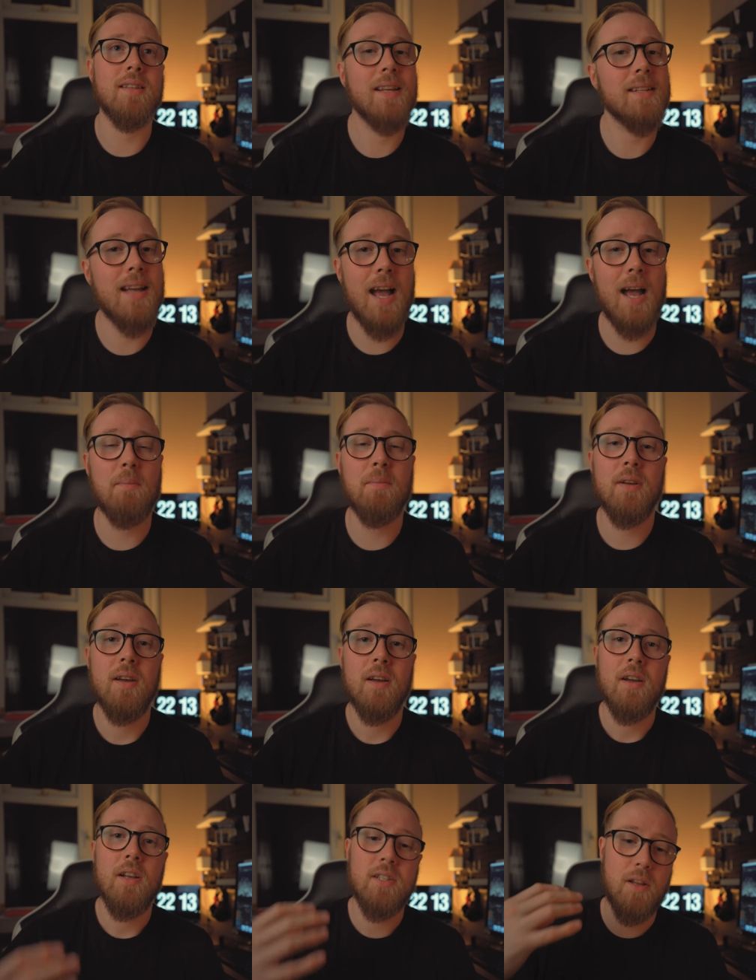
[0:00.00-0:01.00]
this app.
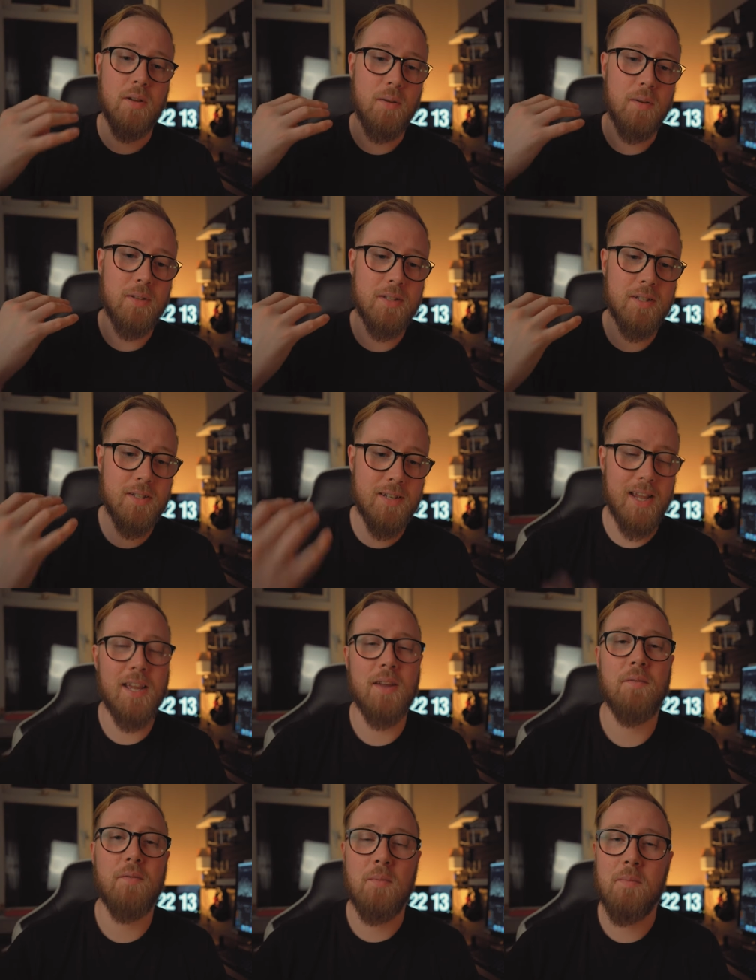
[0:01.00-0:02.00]
So
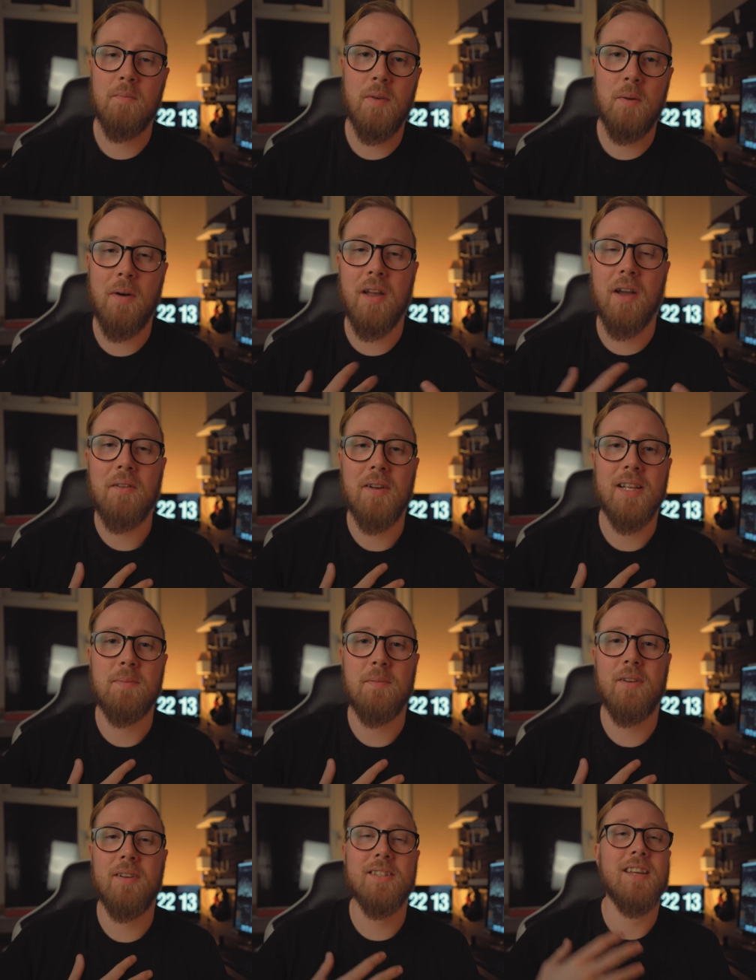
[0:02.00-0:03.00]
take it from my own
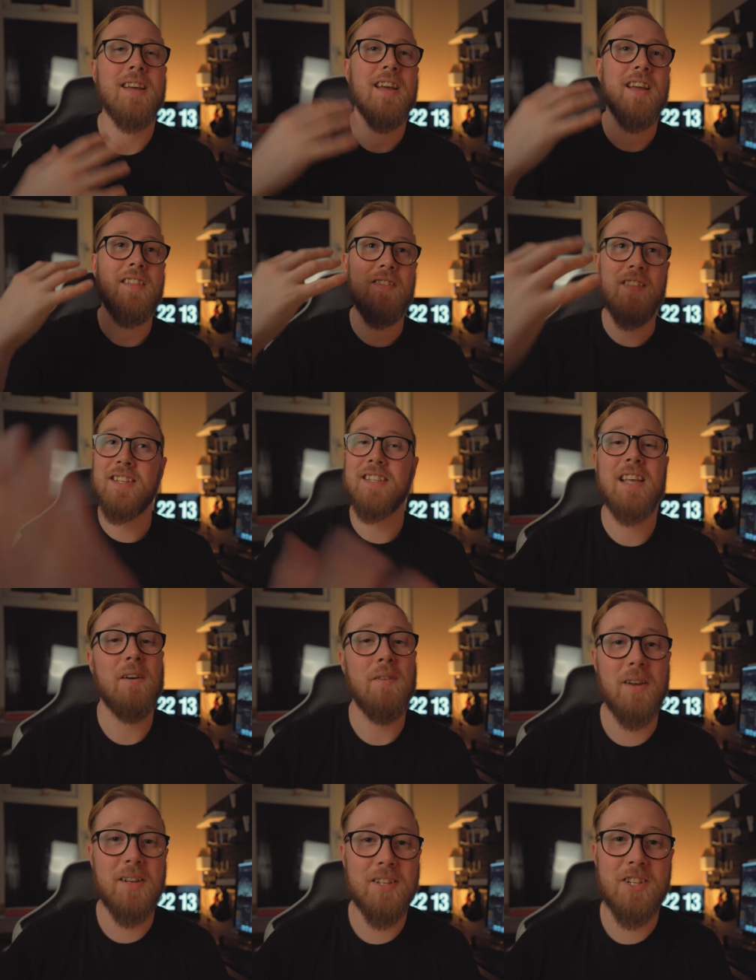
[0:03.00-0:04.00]
experience. This is
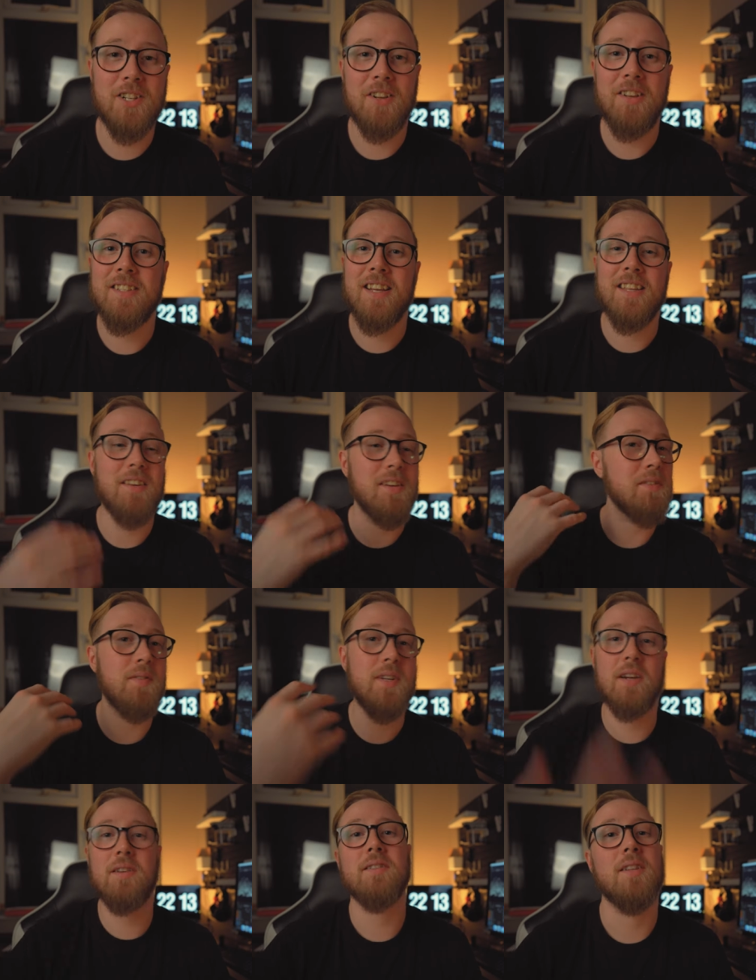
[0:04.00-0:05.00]
how I used to shoot it. Those
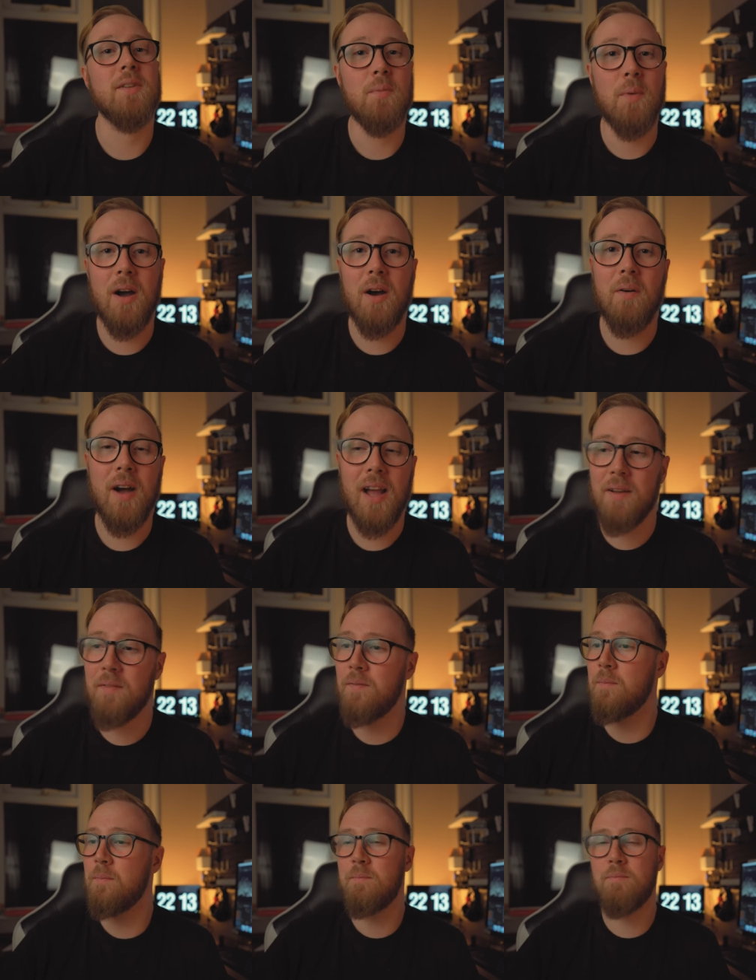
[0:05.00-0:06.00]
videos did well. I
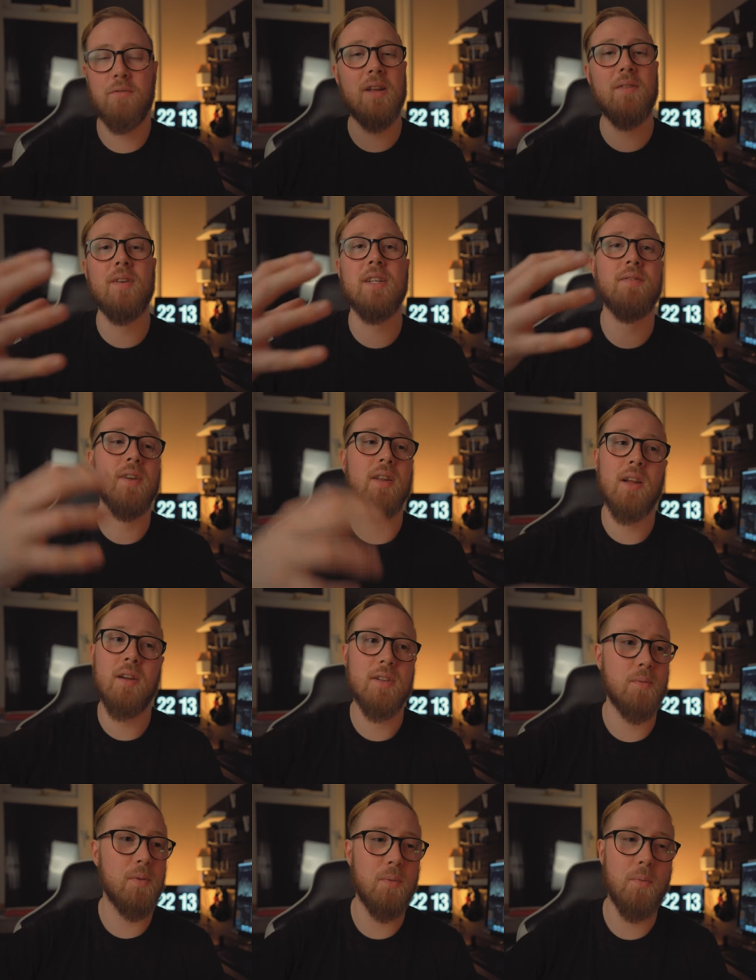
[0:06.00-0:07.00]
have previous
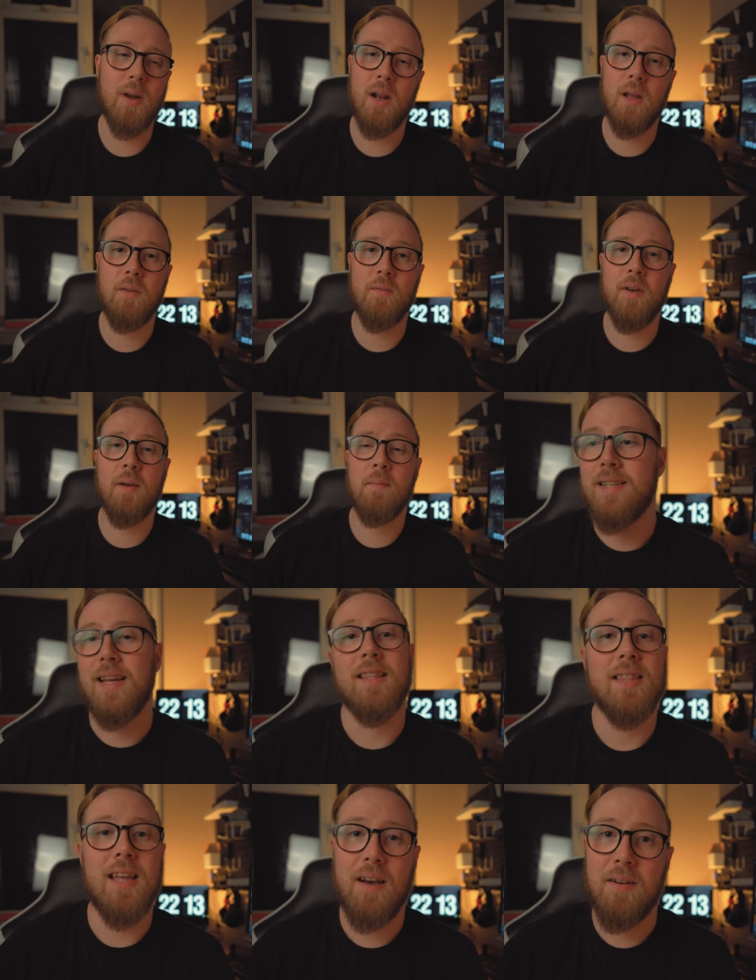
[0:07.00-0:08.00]
videos with well over
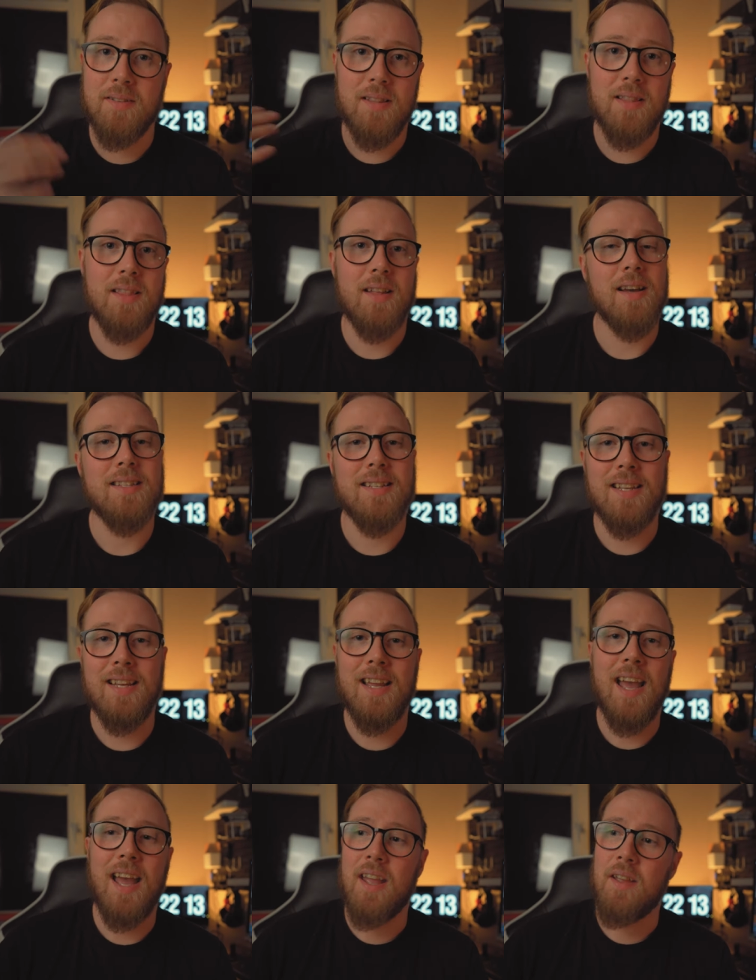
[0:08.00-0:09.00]
10,000,
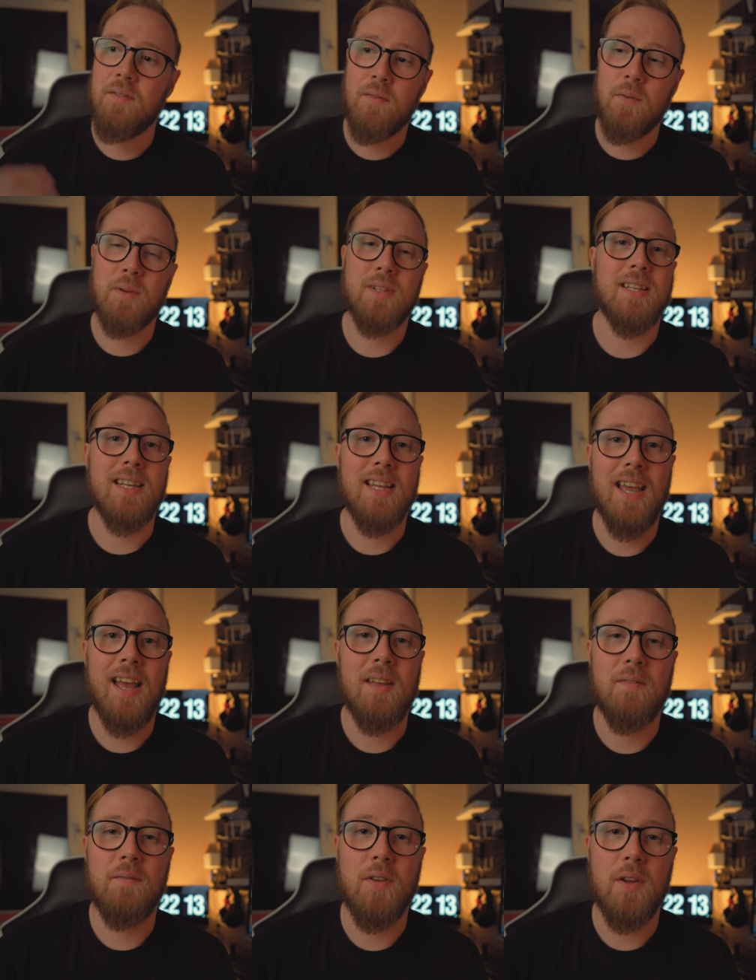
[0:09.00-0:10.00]
13K,
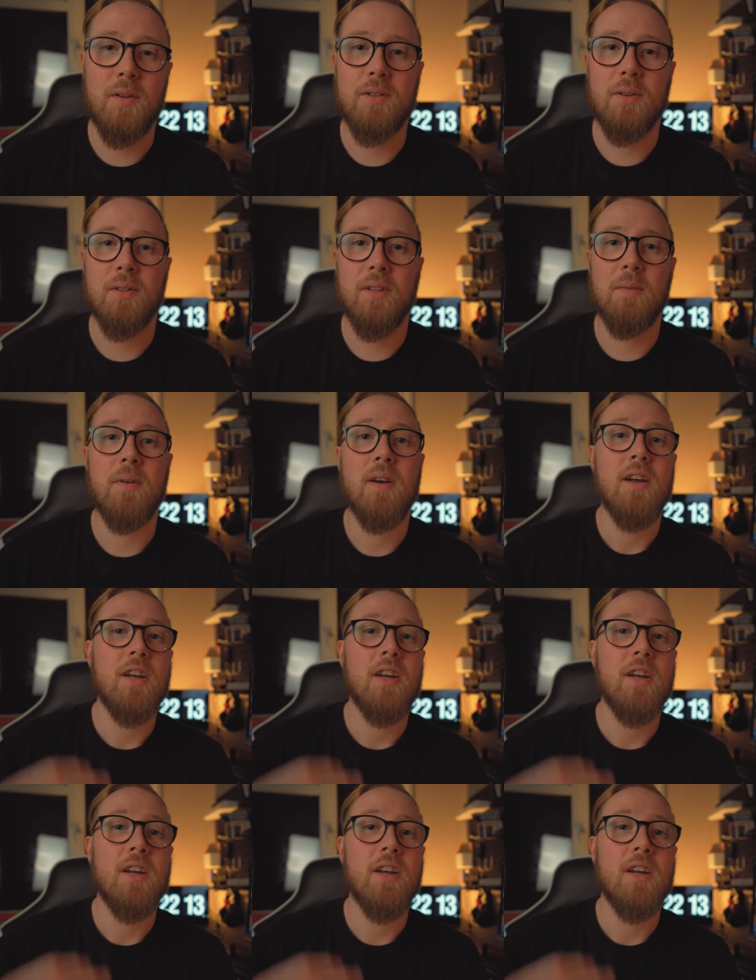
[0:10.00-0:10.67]
14K views on them,